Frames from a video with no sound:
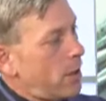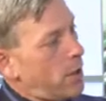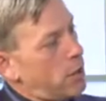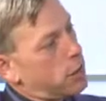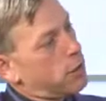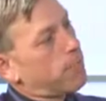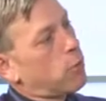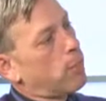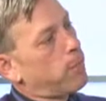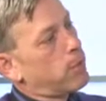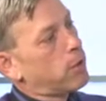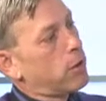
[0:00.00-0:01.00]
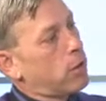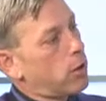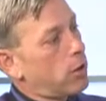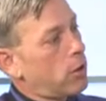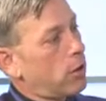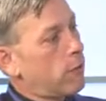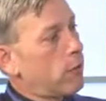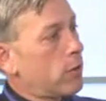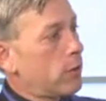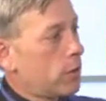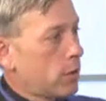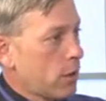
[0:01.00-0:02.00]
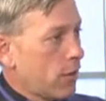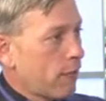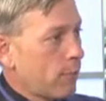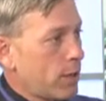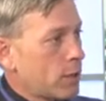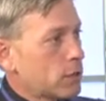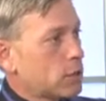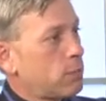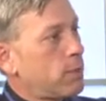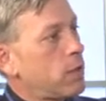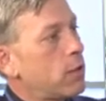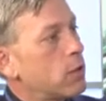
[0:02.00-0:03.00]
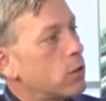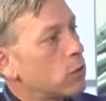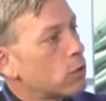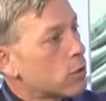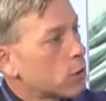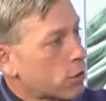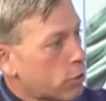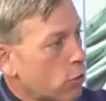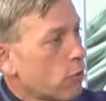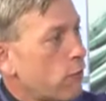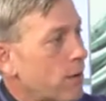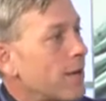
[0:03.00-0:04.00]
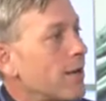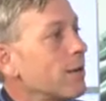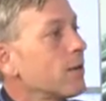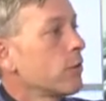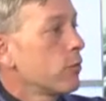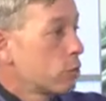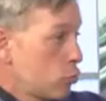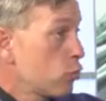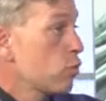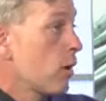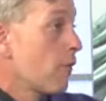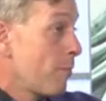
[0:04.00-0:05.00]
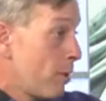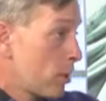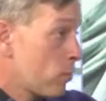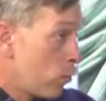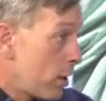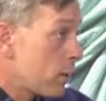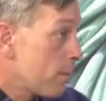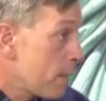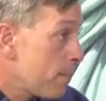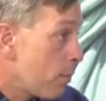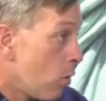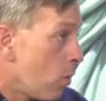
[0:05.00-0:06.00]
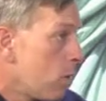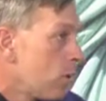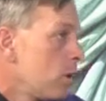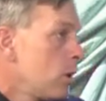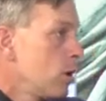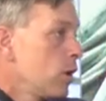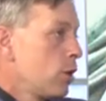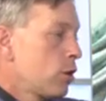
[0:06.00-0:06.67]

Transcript: And it's the purpose of the government to be serving the true government, we the people. Mm.